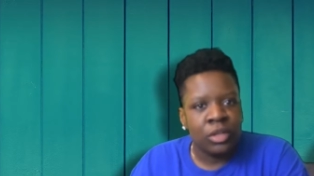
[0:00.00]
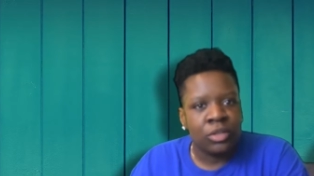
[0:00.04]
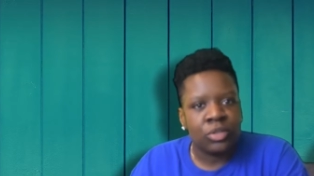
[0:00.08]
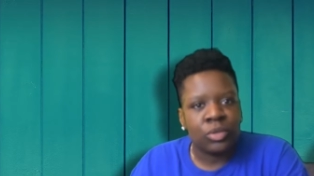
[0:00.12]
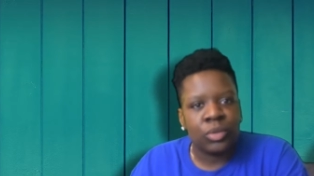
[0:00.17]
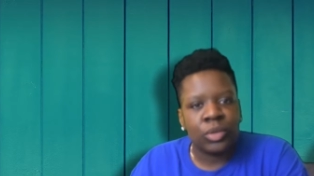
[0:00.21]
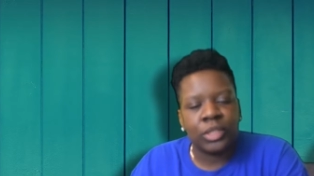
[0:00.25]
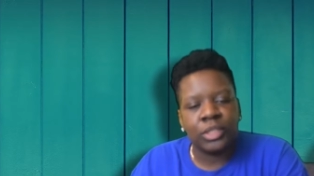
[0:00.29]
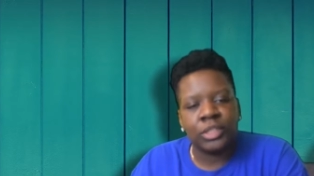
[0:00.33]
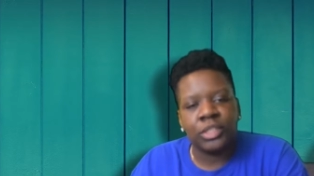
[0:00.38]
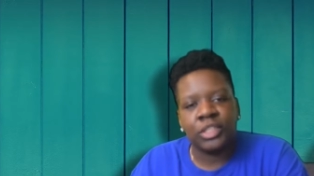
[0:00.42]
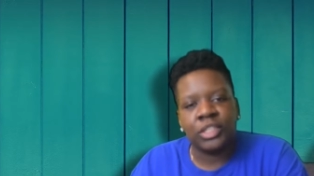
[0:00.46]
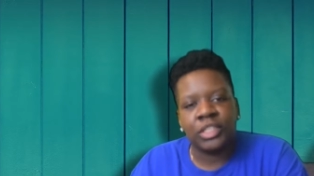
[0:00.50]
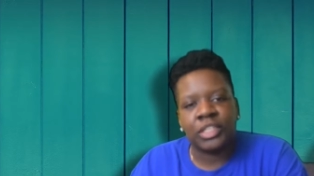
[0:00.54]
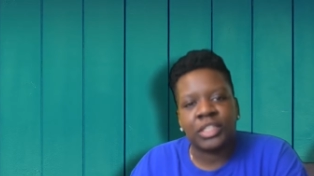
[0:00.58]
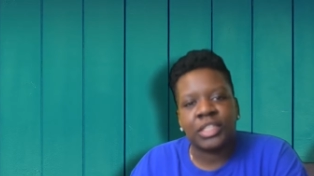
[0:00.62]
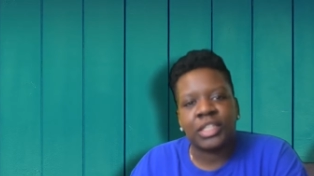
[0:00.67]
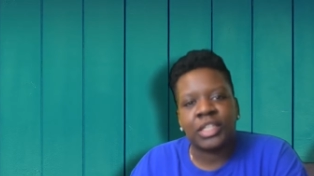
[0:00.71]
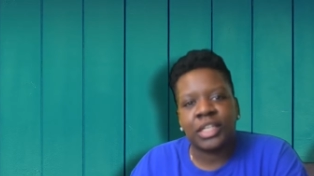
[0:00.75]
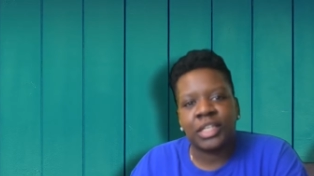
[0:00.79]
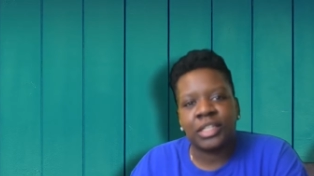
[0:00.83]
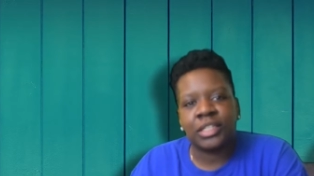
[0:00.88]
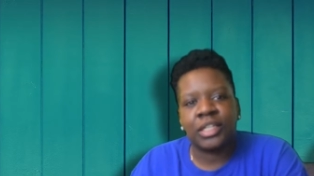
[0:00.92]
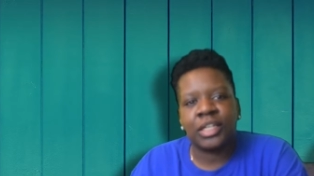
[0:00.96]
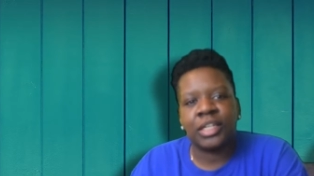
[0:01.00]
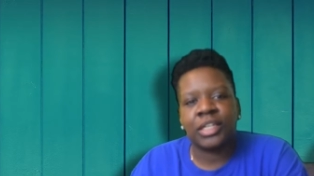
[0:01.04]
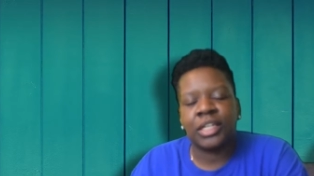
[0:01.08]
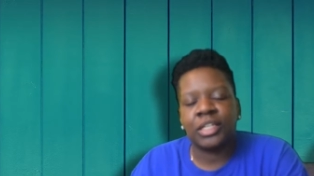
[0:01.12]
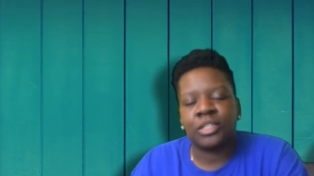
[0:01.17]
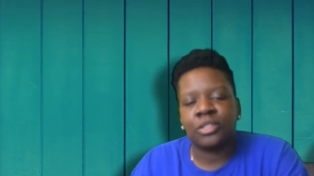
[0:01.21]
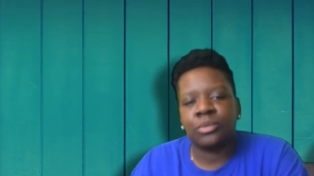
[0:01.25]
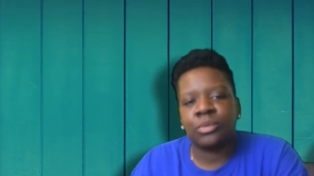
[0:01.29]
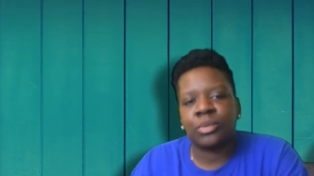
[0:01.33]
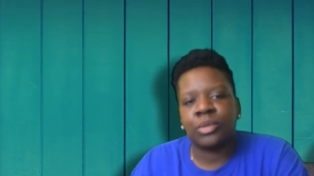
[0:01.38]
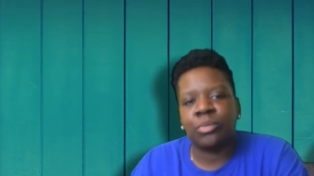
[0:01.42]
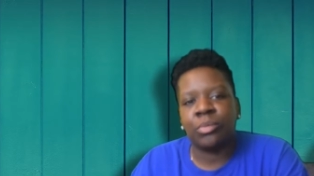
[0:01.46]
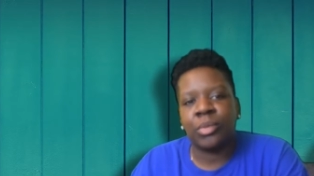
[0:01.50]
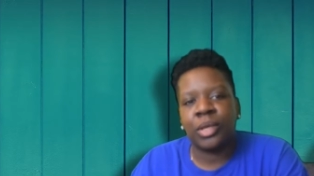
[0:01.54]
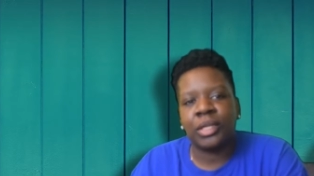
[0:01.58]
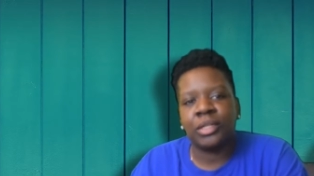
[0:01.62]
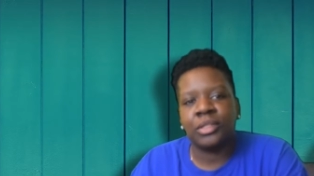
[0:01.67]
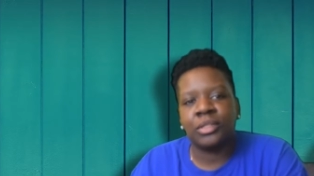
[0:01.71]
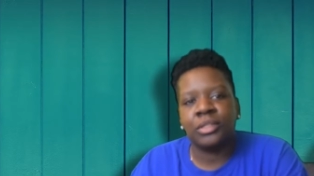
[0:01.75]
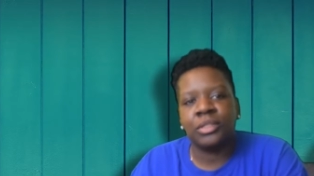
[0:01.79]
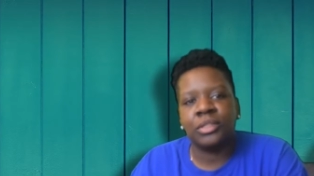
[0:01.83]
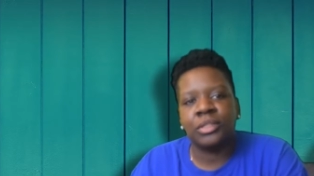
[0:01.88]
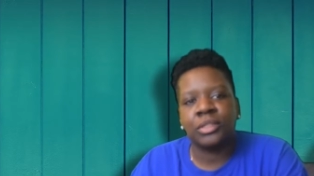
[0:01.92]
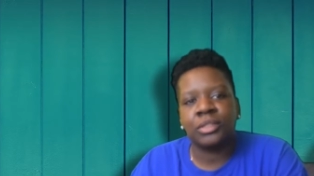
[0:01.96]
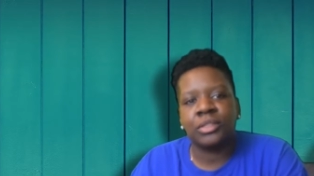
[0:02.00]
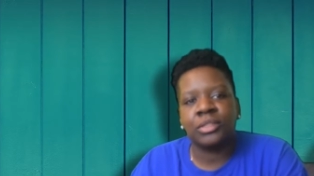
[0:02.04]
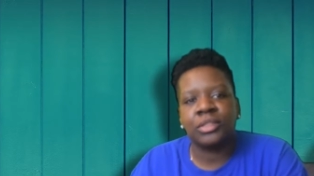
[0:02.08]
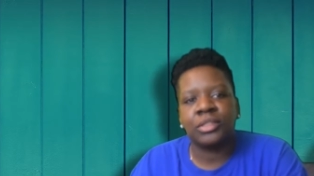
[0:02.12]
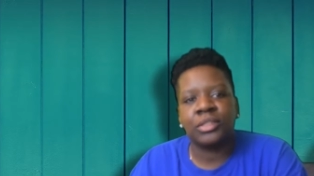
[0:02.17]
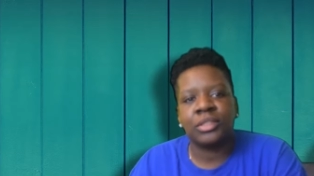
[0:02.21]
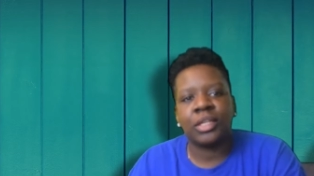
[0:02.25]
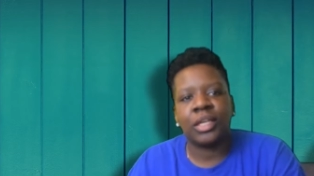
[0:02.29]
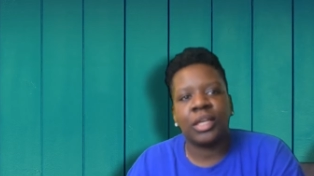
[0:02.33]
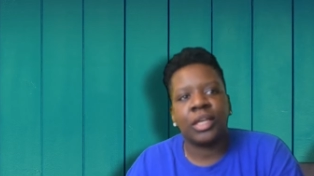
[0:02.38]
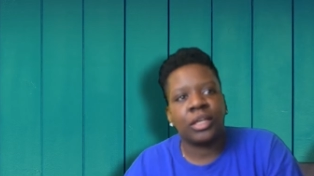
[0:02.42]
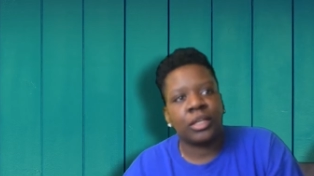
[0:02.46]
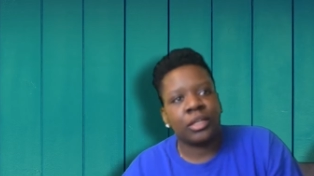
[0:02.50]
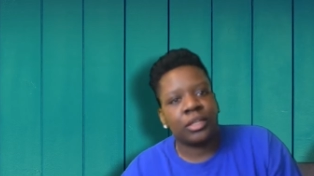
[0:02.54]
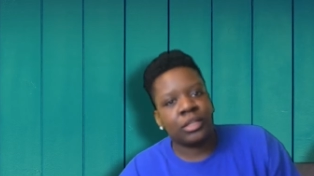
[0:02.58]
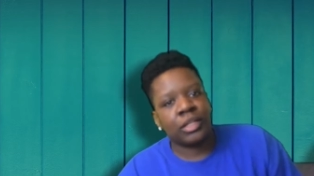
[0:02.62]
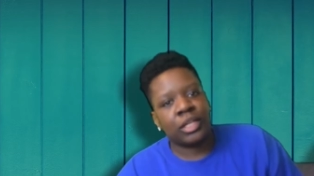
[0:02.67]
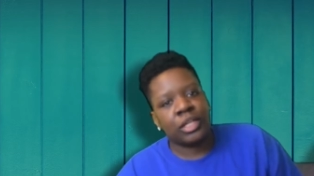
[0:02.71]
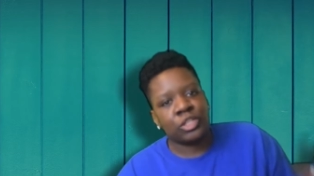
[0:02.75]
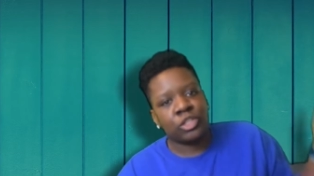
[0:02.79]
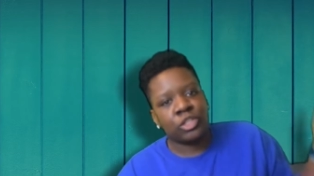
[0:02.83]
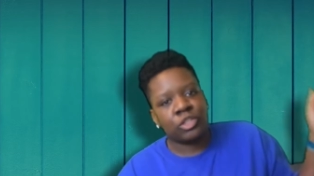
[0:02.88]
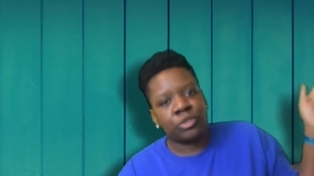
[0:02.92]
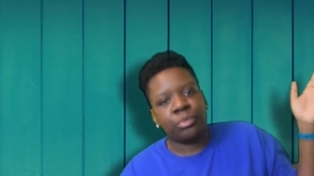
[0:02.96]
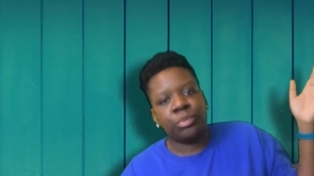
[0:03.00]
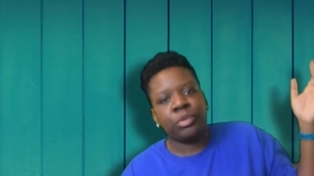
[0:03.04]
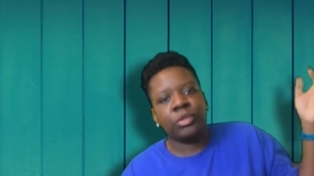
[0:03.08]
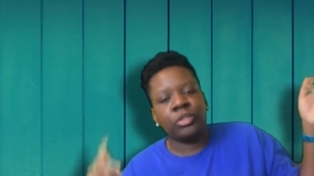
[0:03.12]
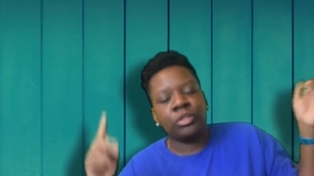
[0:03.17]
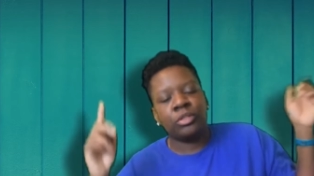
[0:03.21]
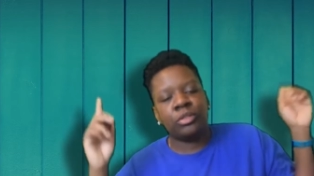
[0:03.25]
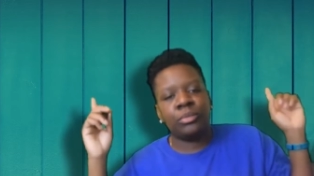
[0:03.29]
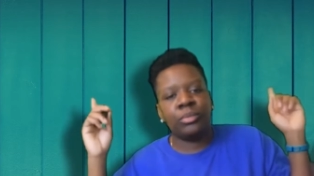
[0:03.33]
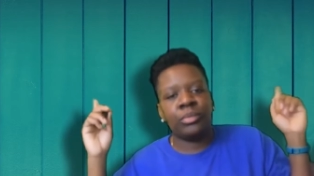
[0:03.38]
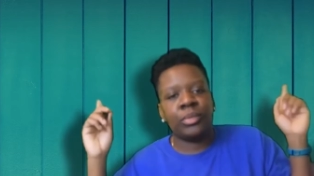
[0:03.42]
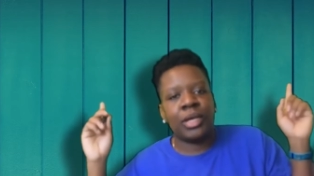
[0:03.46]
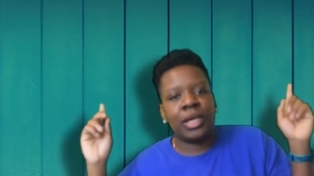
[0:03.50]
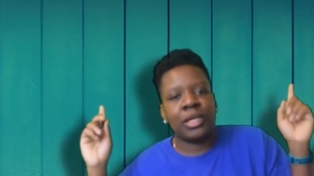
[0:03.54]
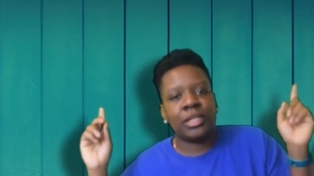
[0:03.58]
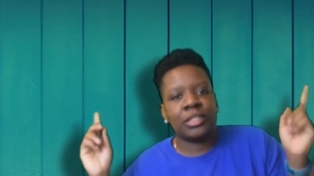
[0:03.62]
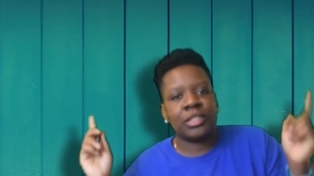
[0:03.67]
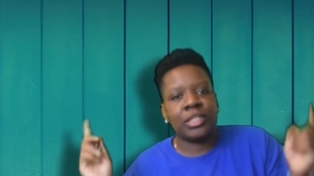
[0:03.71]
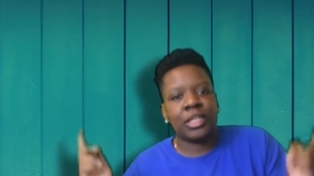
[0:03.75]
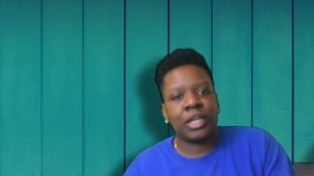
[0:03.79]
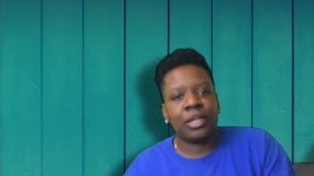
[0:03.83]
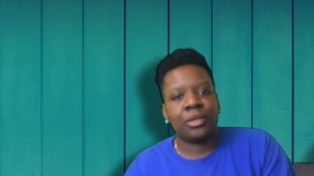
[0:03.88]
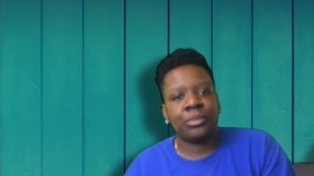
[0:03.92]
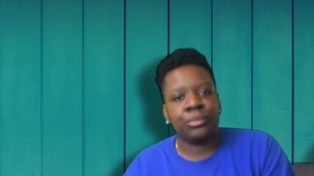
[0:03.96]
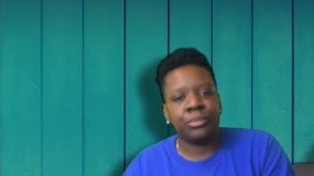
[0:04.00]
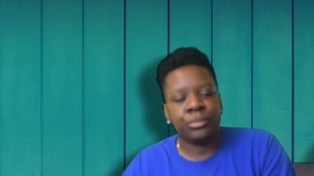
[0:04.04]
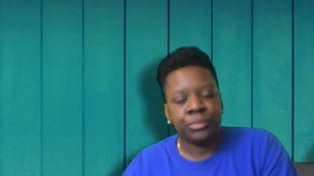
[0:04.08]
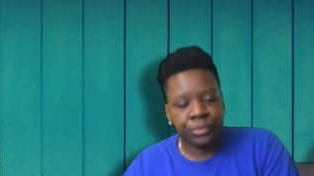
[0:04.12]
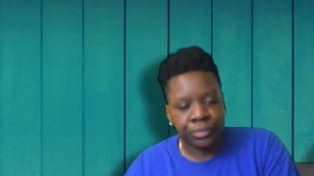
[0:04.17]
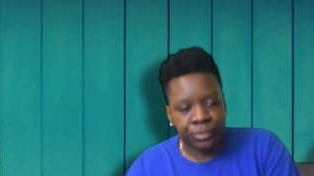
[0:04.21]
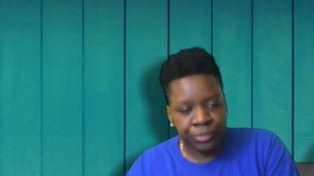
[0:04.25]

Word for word: So what I did was I got, I got some command hooks and I just put them on the top